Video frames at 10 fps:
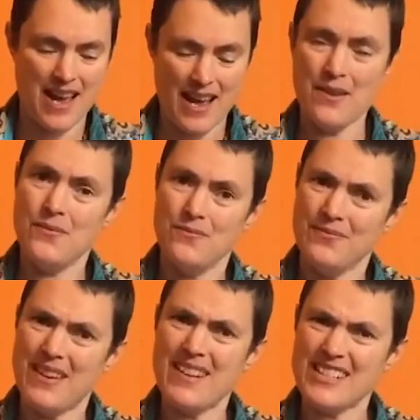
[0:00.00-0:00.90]
and
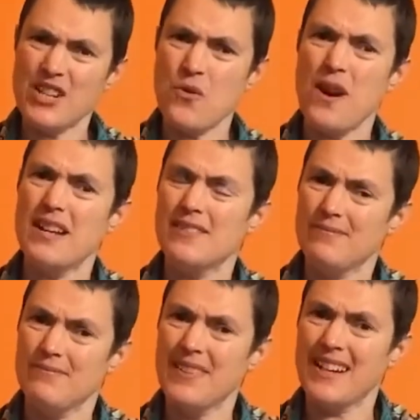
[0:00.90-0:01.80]
they're actually quite
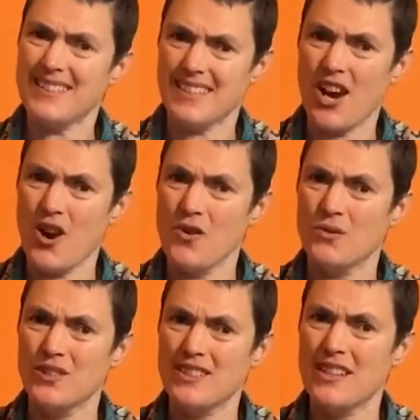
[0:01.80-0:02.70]
nice to hold,
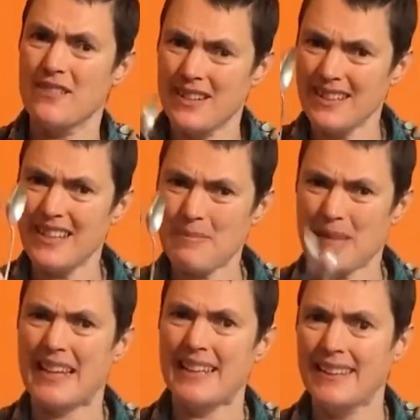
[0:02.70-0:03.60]
so I like
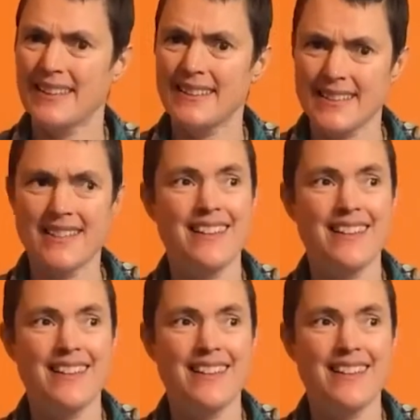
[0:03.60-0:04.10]
playing these.